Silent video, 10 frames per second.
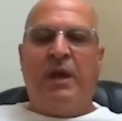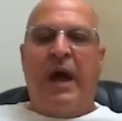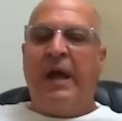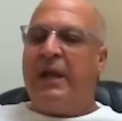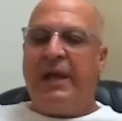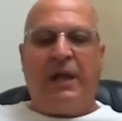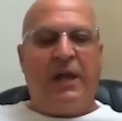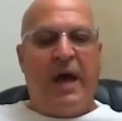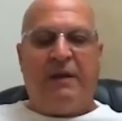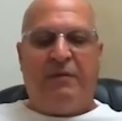I like a
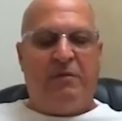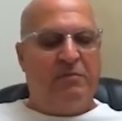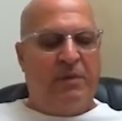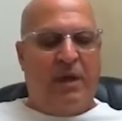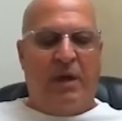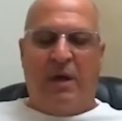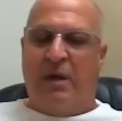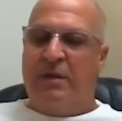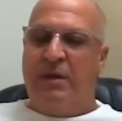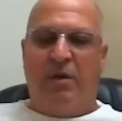lot of them,
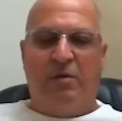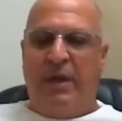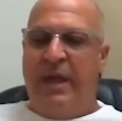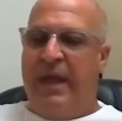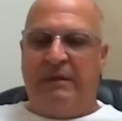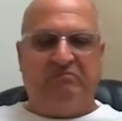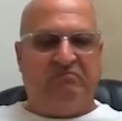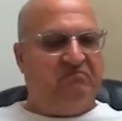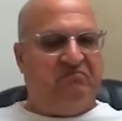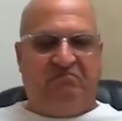you know, and
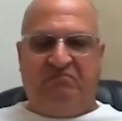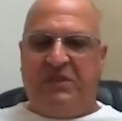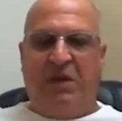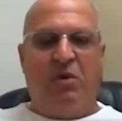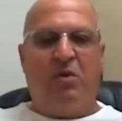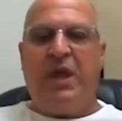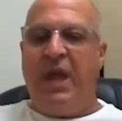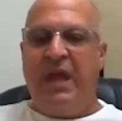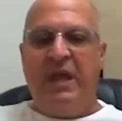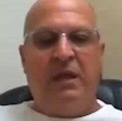they're
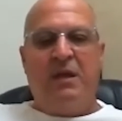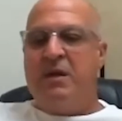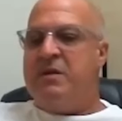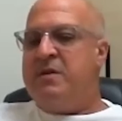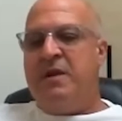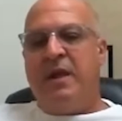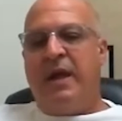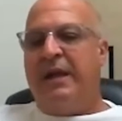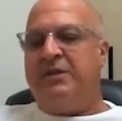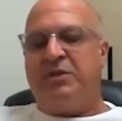okay.
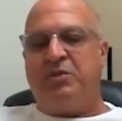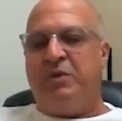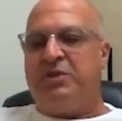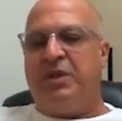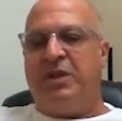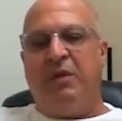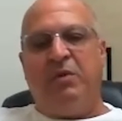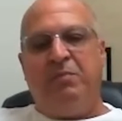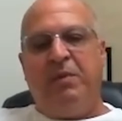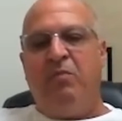I just wish that they
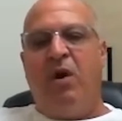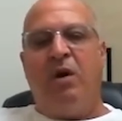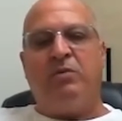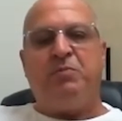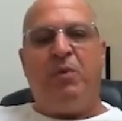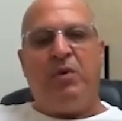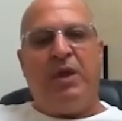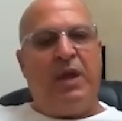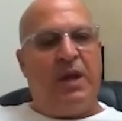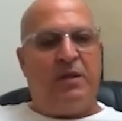would be more
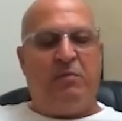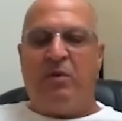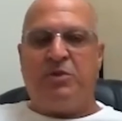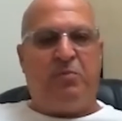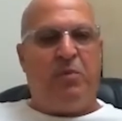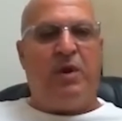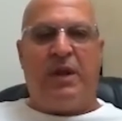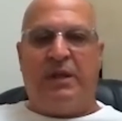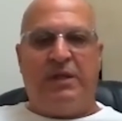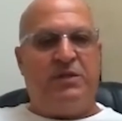outspoken
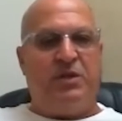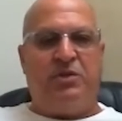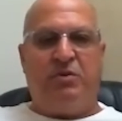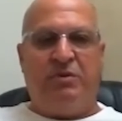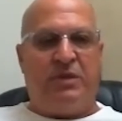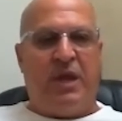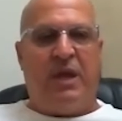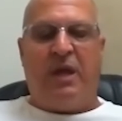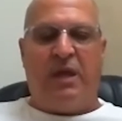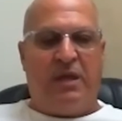on these issues.
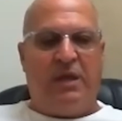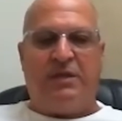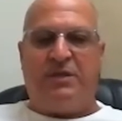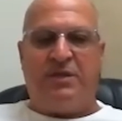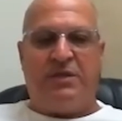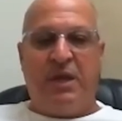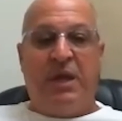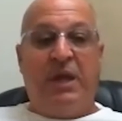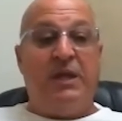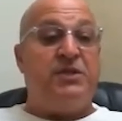
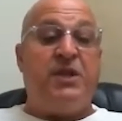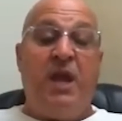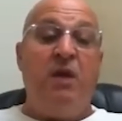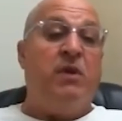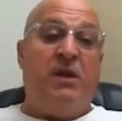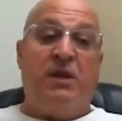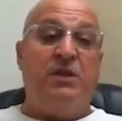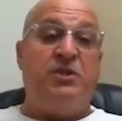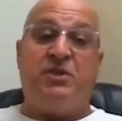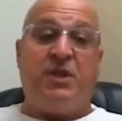It's scary.
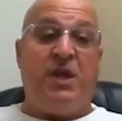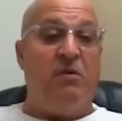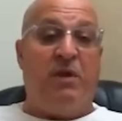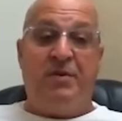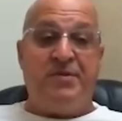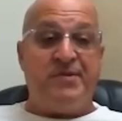It's just scary.